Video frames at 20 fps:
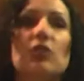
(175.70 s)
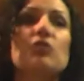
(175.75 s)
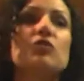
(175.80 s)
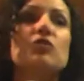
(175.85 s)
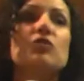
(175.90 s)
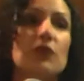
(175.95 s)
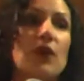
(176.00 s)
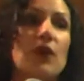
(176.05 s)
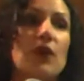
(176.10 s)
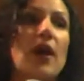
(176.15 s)

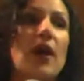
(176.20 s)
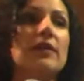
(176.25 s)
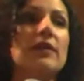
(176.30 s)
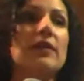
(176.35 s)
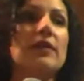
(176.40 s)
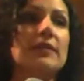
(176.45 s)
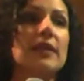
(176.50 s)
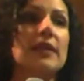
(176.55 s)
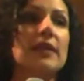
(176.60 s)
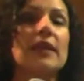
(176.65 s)
she finally
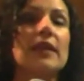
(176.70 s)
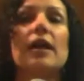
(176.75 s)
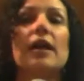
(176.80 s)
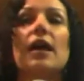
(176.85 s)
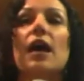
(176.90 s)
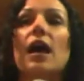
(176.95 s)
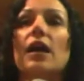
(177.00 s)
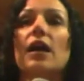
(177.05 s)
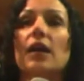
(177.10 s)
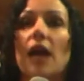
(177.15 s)
said,
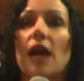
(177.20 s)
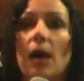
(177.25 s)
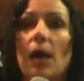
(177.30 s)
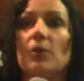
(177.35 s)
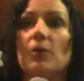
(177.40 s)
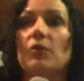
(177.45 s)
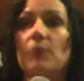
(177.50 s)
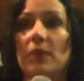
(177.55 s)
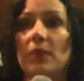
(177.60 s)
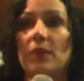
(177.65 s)
come
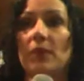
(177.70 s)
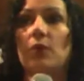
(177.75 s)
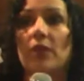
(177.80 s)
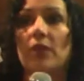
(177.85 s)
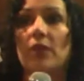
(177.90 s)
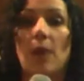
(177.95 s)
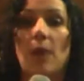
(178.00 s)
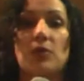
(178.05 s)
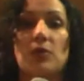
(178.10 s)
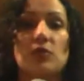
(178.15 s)
with me to an
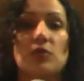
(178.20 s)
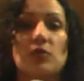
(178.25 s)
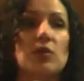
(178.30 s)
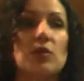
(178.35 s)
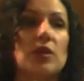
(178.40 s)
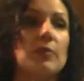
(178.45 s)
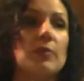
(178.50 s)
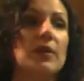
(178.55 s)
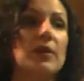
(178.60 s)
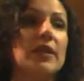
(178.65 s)

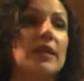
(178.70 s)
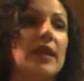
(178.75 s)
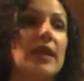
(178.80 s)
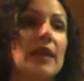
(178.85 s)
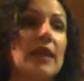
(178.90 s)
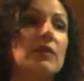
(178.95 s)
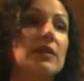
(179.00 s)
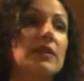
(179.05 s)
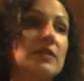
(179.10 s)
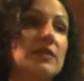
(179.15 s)
opportunity meeting
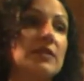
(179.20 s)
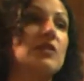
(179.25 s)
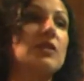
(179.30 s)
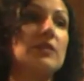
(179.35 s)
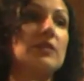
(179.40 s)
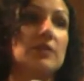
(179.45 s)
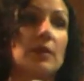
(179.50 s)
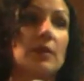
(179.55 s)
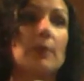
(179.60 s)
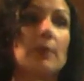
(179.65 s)
and listen to
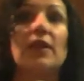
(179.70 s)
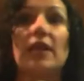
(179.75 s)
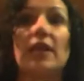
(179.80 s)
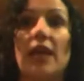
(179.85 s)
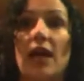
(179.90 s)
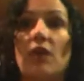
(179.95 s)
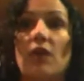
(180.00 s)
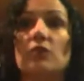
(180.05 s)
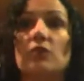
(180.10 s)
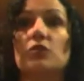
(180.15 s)
somebody
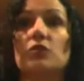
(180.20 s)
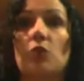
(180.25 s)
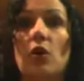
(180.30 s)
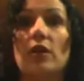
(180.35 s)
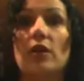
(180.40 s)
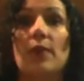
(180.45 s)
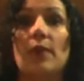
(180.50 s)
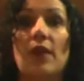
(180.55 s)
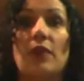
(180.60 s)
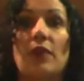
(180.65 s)
else
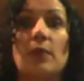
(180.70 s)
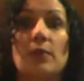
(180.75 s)
talk about the